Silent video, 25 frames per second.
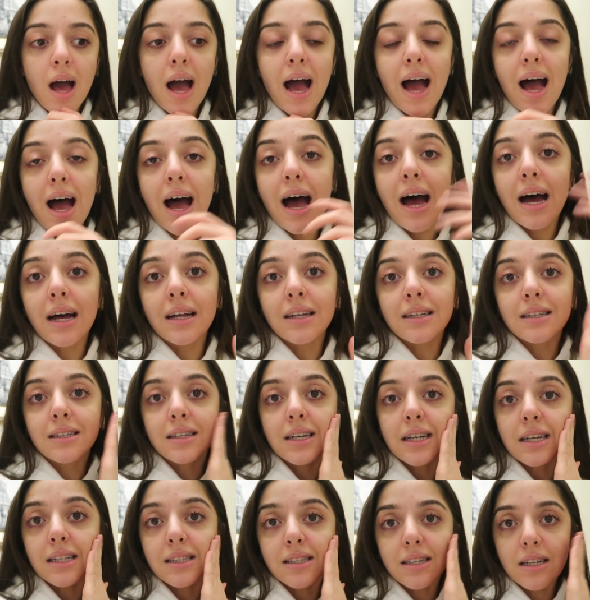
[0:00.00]
And
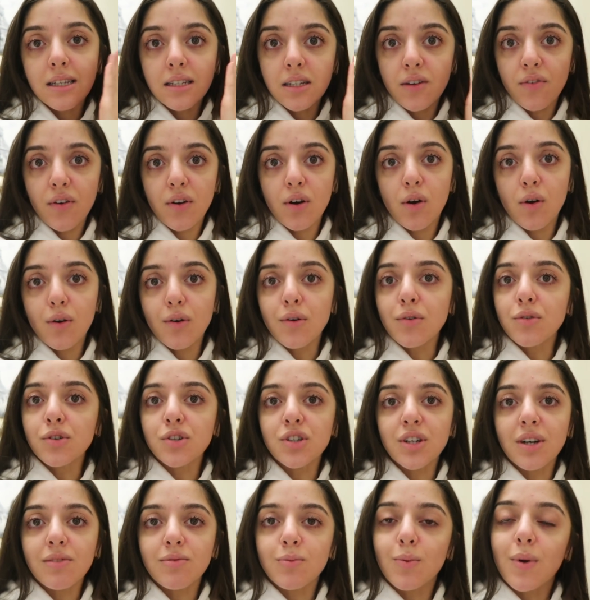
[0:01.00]
it's a different on-call
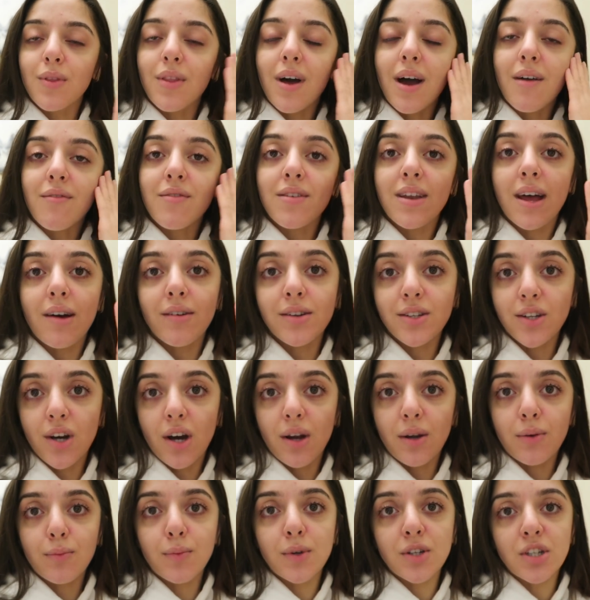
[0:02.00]
shift, one that I've never
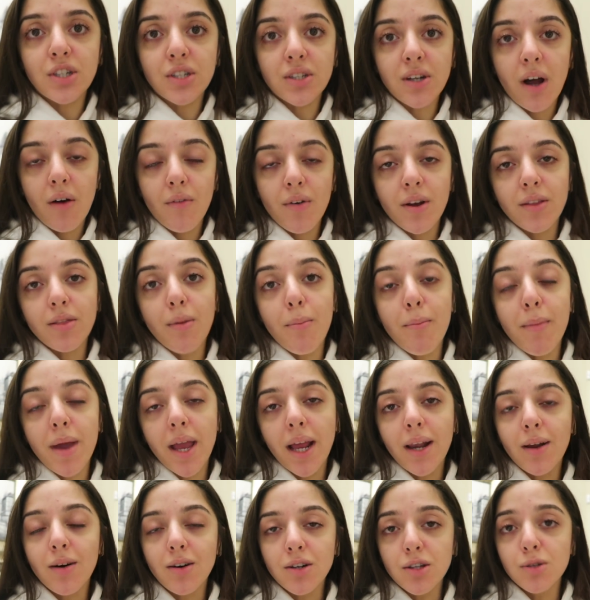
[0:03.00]
done, which is covering the
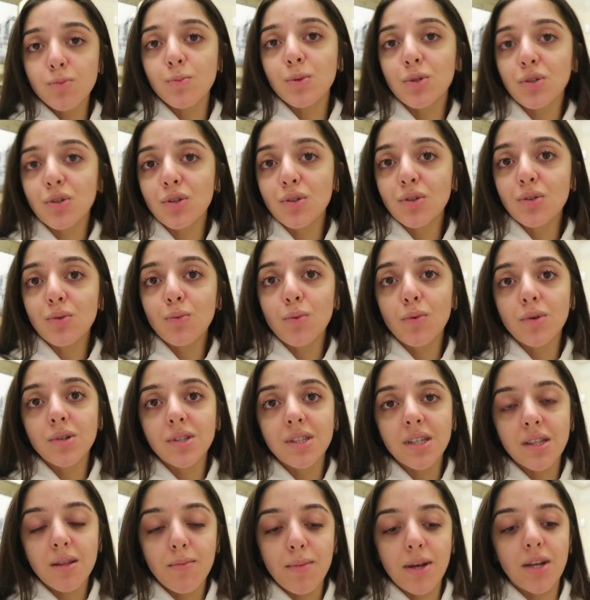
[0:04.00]
main hospital,
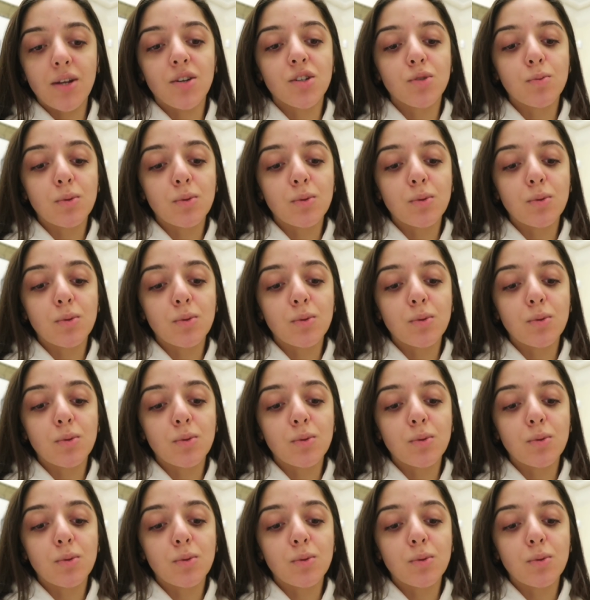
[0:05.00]
wards in the main